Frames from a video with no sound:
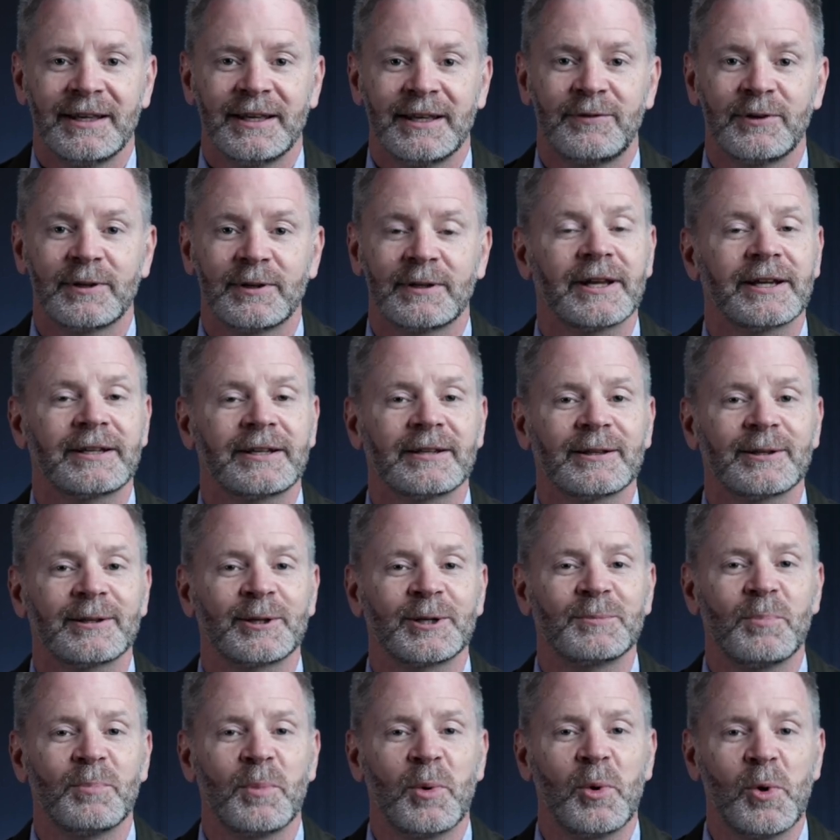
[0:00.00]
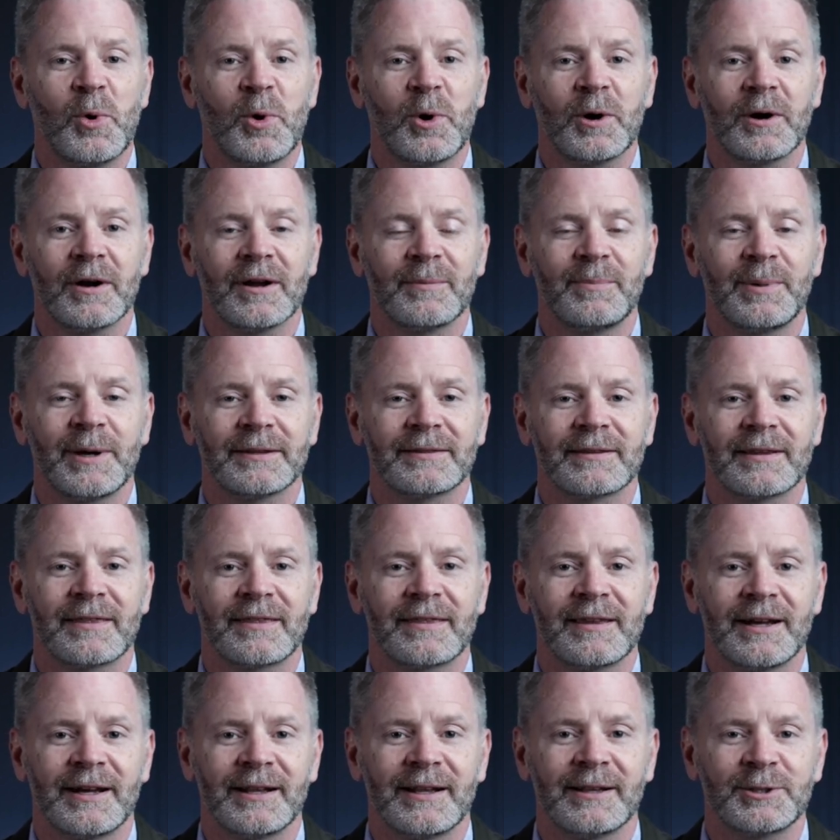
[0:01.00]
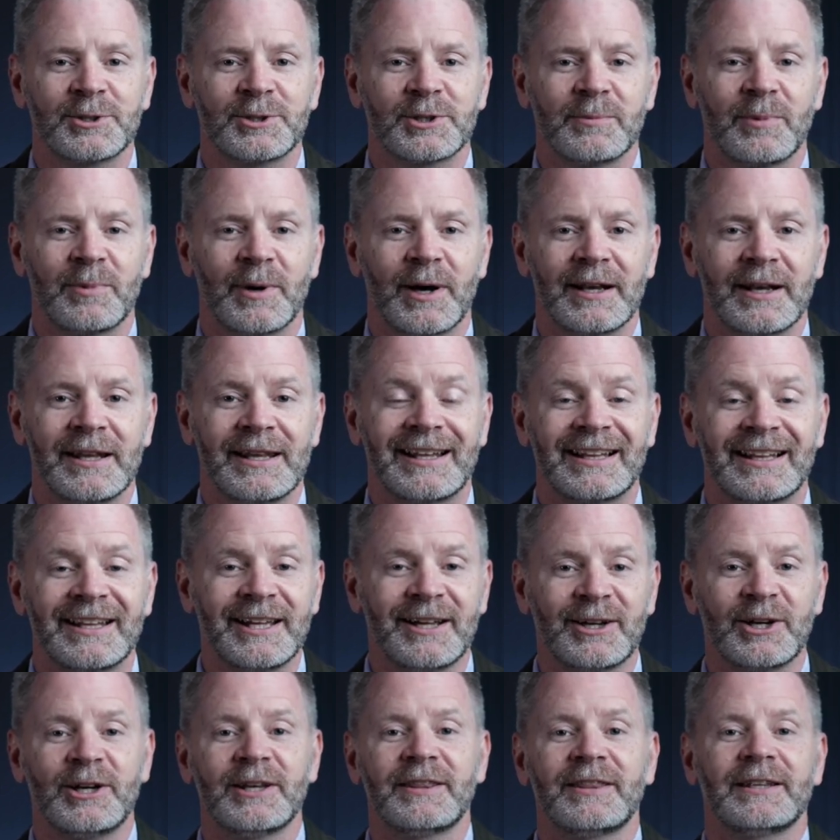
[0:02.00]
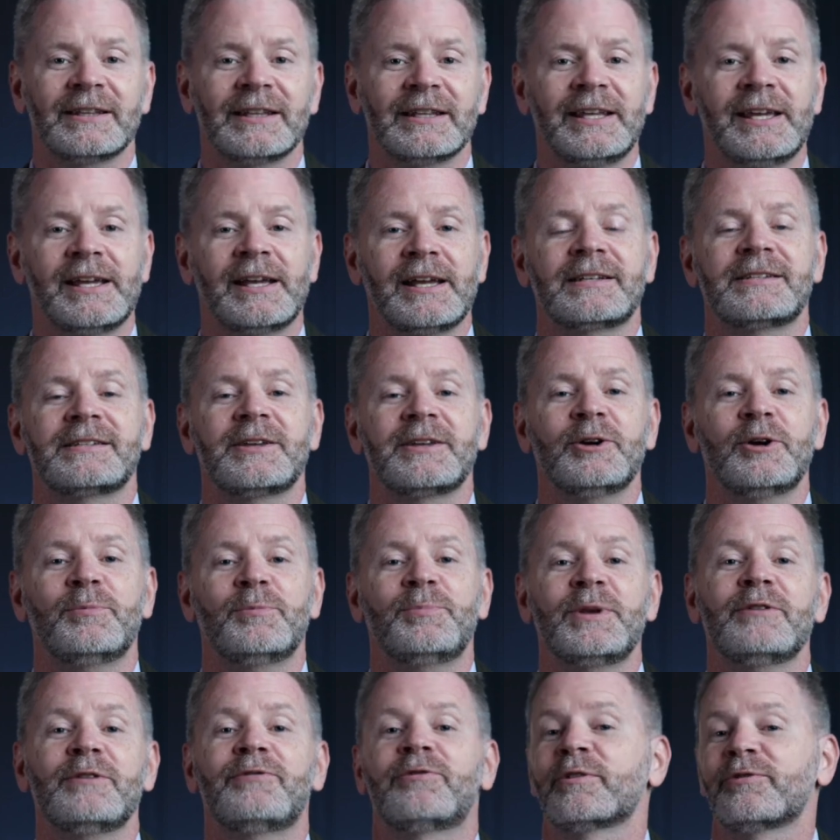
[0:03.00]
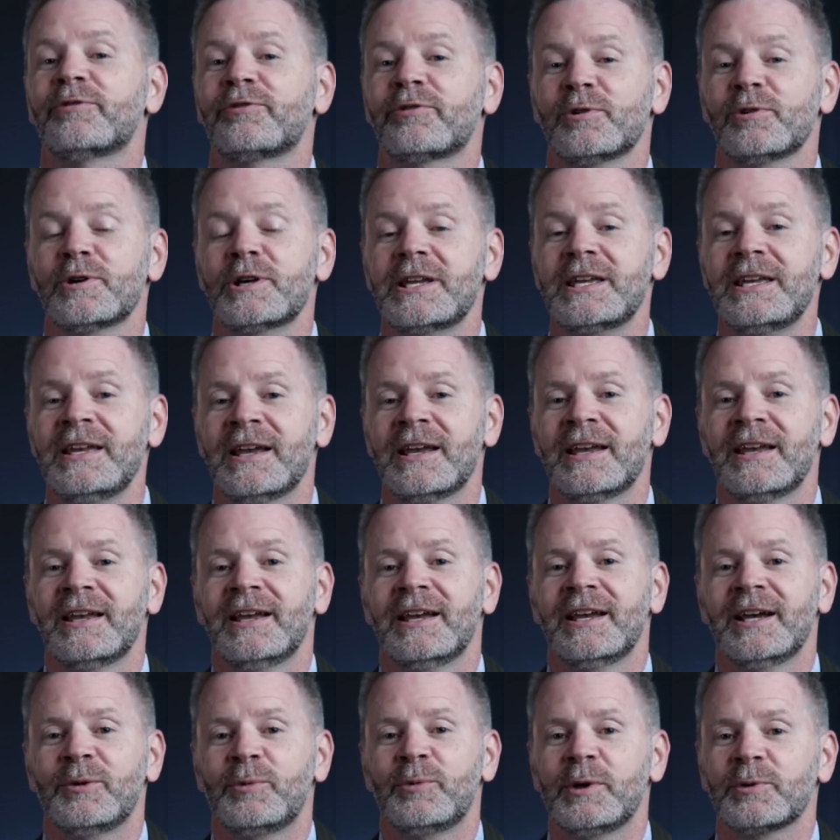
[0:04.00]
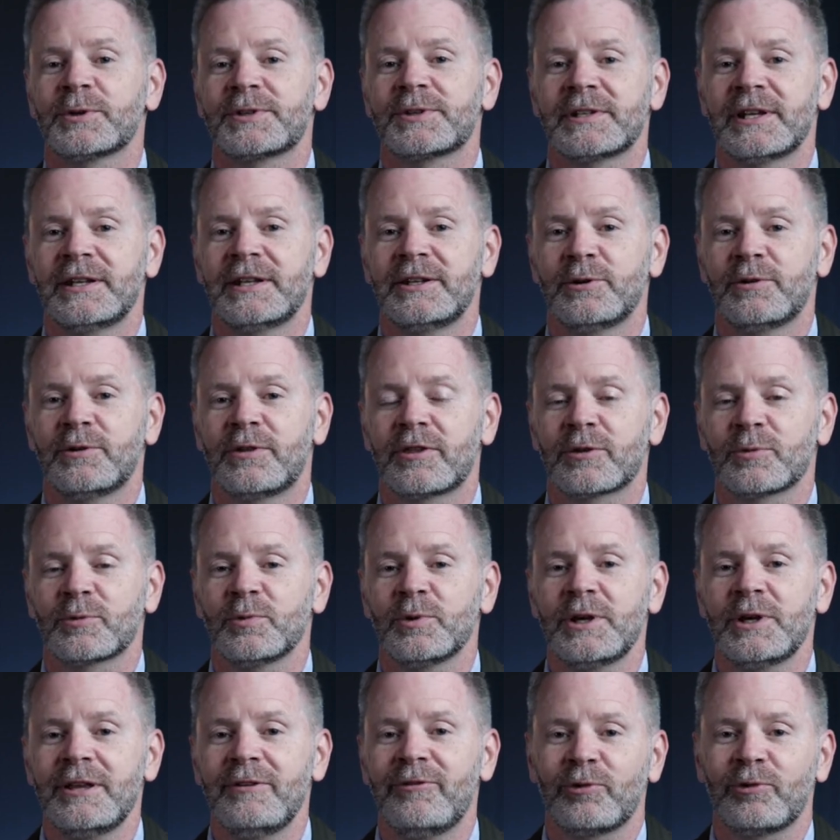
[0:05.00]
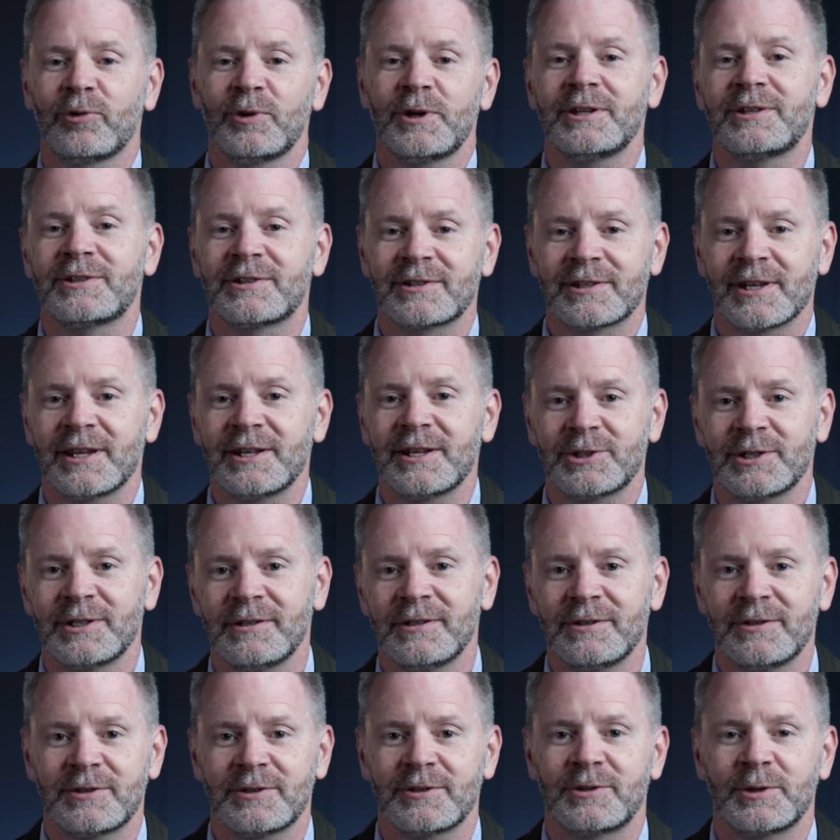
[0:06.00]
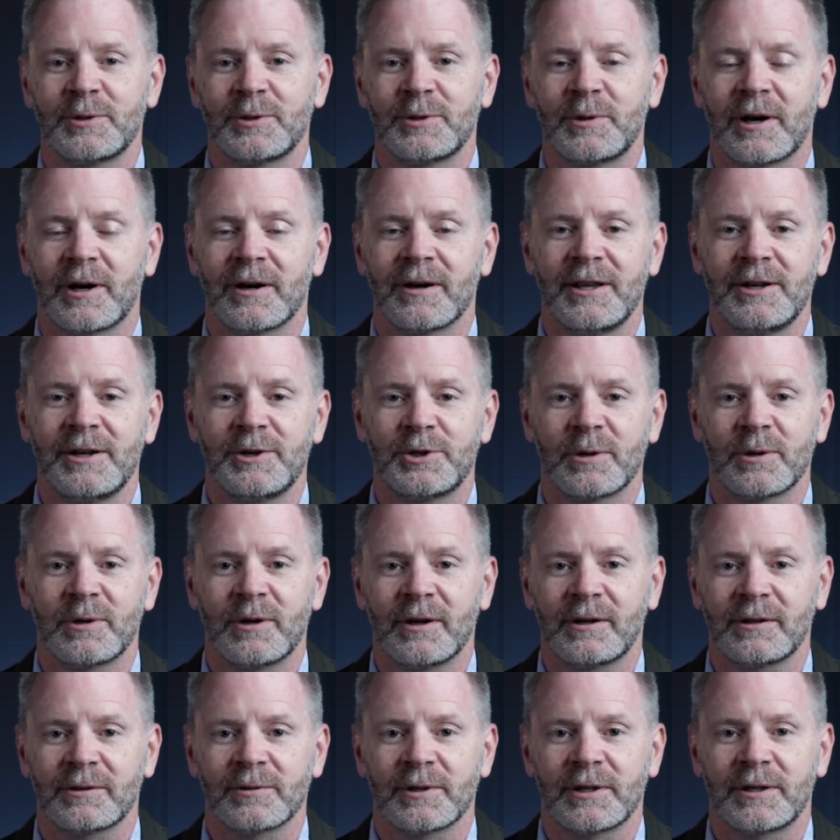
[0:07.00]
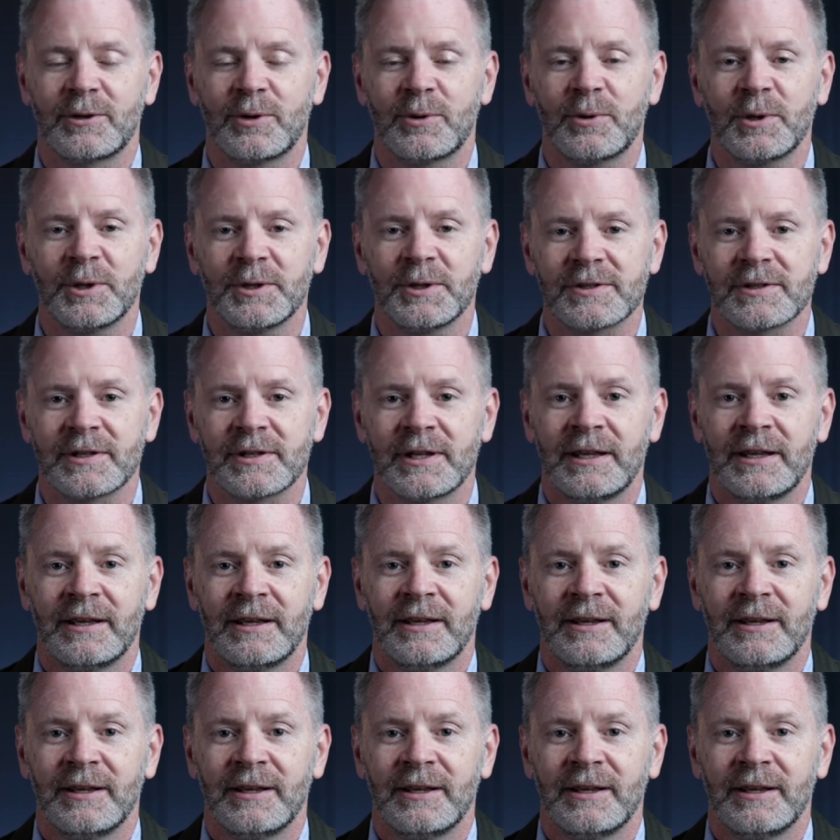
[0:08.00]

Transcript: If you'd like to learn more about the theology of the body, click on the link T O B for free. We will send you three free sessions to our introductory course.